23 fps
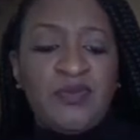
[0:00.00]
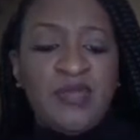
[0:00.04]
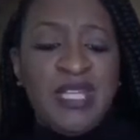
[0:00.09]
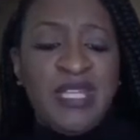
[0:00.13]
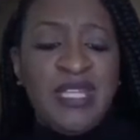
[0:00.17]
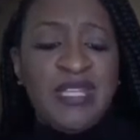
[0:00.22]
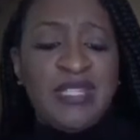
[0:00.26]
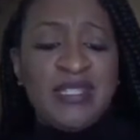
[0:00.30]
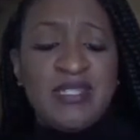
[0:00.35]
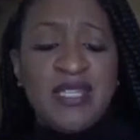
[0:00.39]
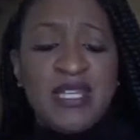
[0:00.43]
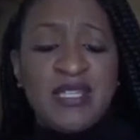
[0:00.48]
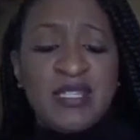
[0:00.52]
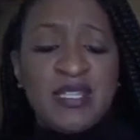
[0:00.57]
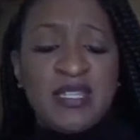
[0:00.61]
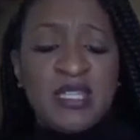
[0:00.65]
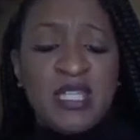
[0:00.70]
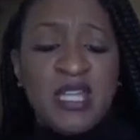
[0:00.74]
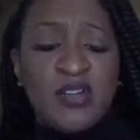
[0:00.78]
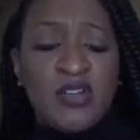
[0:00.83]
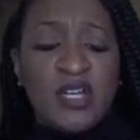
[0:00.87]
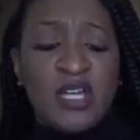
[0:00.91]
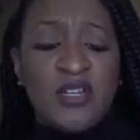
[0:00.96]
is
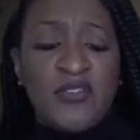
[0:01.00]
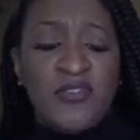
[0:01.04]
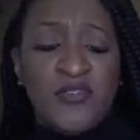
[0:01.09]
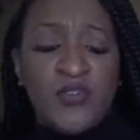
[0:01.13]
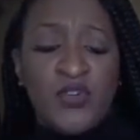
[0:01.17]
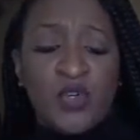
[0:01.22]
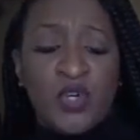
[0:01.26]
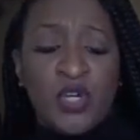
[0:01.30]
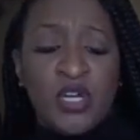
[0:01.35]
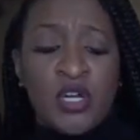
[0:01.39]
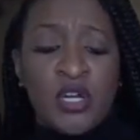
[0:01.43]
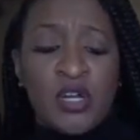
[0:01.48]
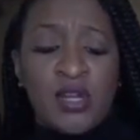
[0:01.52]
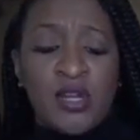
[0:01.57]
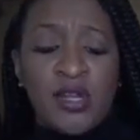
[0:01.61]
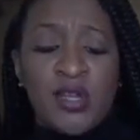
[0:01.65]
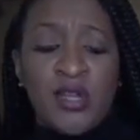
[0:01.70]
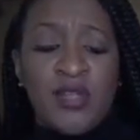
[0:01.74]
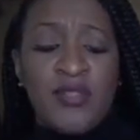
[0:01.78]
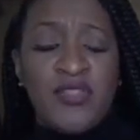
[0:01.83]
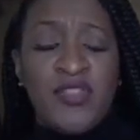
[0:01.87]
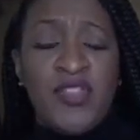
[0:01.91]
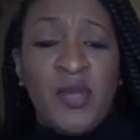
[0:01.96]
necessary for
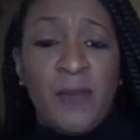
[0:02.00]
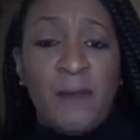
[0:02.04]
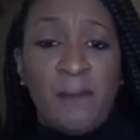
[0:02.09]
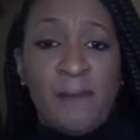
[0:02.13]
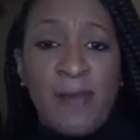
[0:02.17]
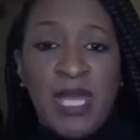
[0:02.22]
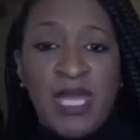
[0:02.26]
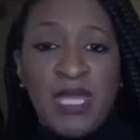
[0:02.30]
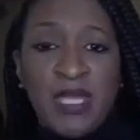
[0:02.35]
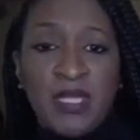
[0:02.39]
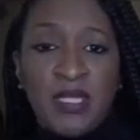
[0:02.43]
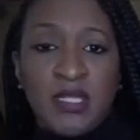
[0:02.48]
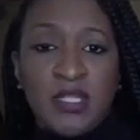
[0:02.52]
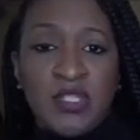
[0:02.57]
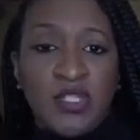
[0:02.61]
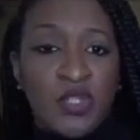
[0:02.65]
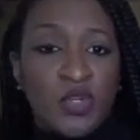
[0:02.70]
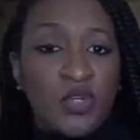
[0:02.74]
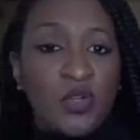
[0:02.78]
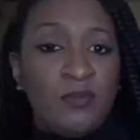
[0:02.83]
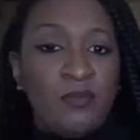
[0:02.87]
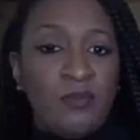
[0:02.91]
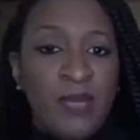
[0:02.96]

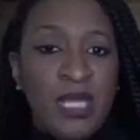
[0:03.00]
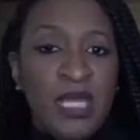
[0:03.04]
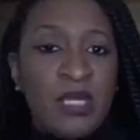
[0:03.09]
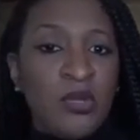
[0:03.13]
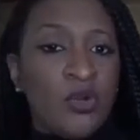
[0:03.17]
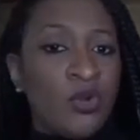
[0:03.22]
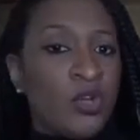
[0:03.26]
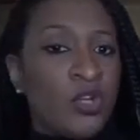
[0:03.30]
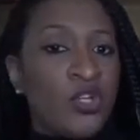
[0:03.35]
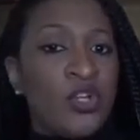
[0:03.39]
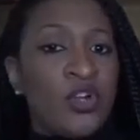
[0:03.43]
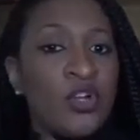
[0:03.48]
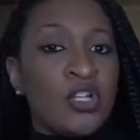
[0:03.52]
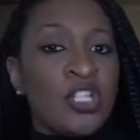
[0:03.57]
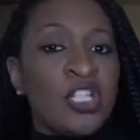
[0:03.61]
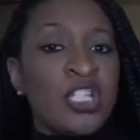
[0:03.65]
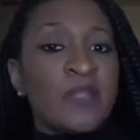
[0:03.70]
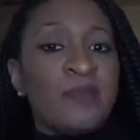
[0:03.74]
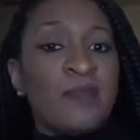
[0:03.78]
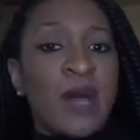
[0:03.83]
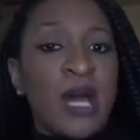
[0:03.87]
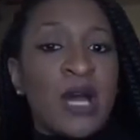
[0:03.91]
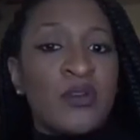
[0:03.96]
your mate or your
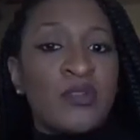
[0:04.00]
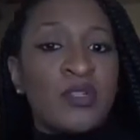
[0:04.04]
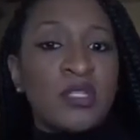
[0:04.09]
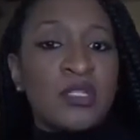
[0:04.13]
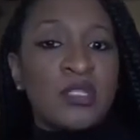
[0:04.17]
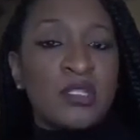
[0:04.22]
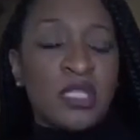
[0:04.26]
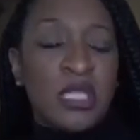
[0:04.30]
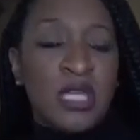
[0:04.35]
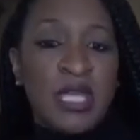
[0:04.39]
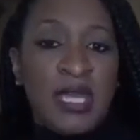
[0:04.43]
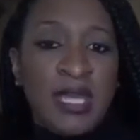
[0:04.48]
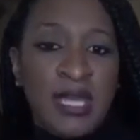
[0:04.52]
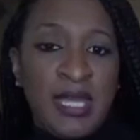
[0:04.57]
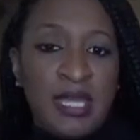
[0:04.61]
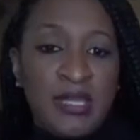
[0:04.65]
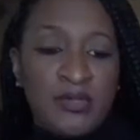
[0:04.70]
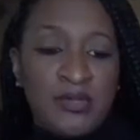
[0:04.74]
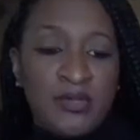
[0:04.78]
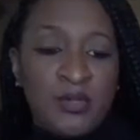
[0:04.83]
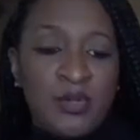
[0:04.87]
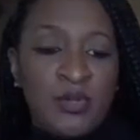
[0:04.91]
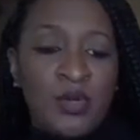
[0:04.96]
spouse to
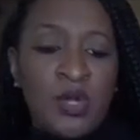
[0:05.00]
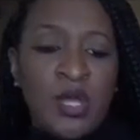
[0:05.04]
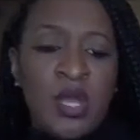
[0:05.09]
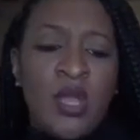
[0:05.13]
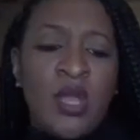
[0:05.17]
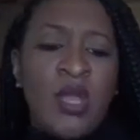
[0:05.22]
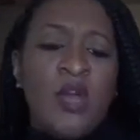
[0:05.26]
handle.